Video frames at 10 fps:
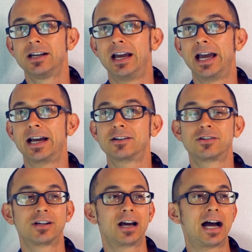And
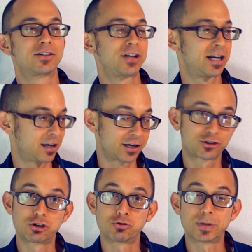I said,
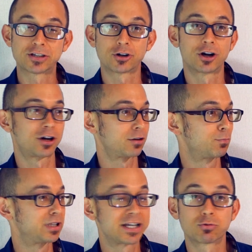excuse me, sir,
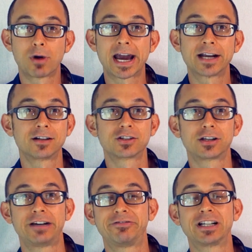please wait until
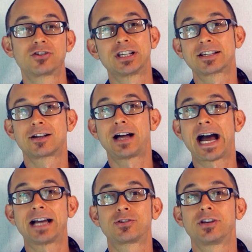I finish this
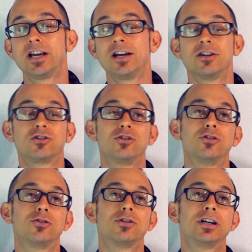class,
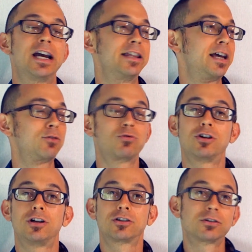and then
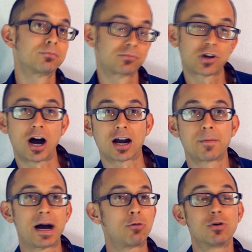we'll talk
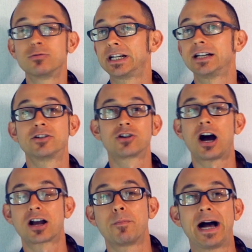about what we need to
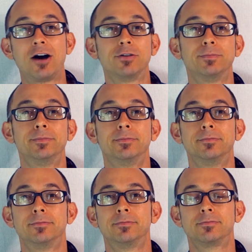talk about.
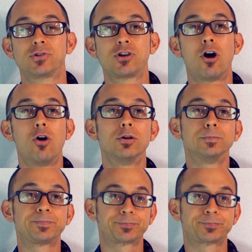So